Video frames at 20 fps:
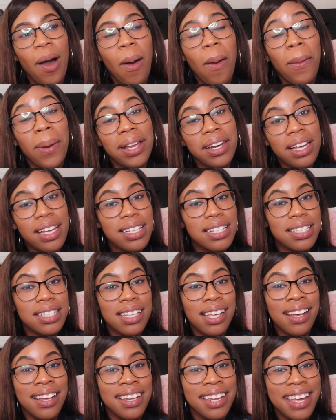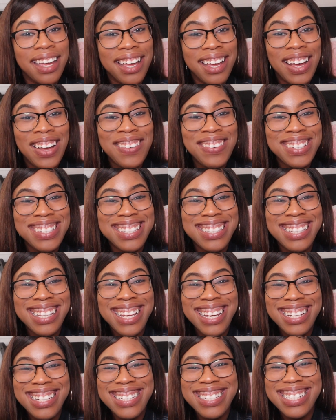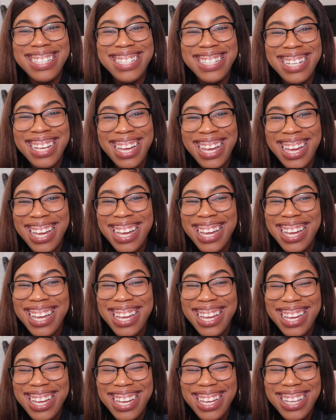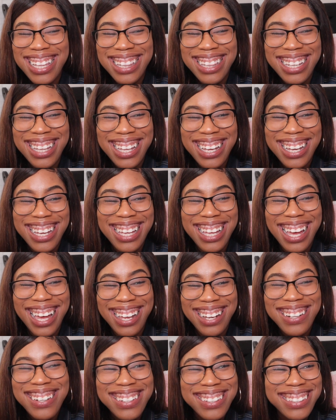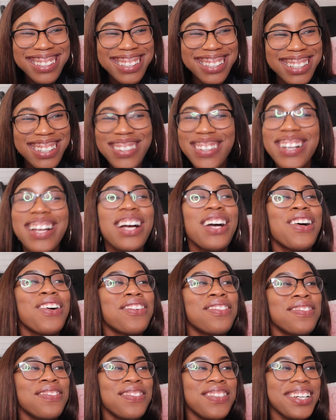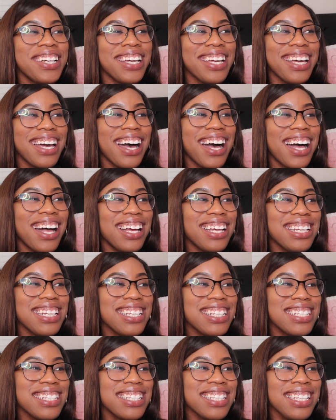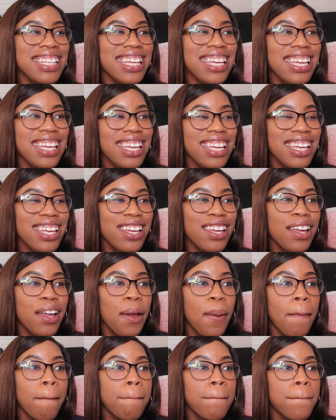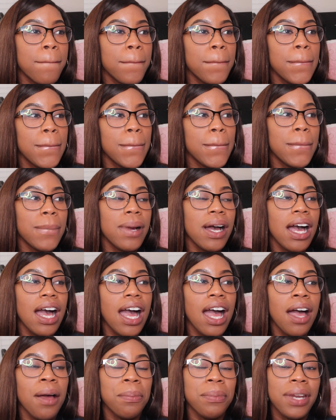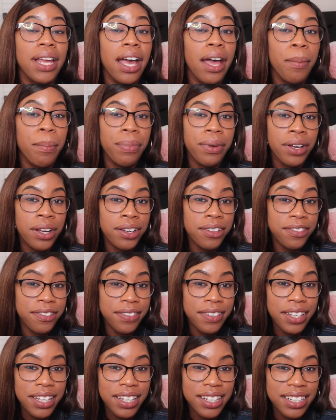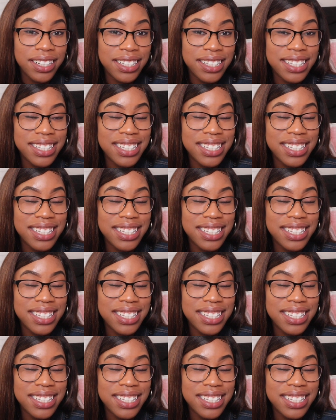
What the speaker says: When I saw that, I was like, dang, but I don't know. But honestly, I'm not perfect.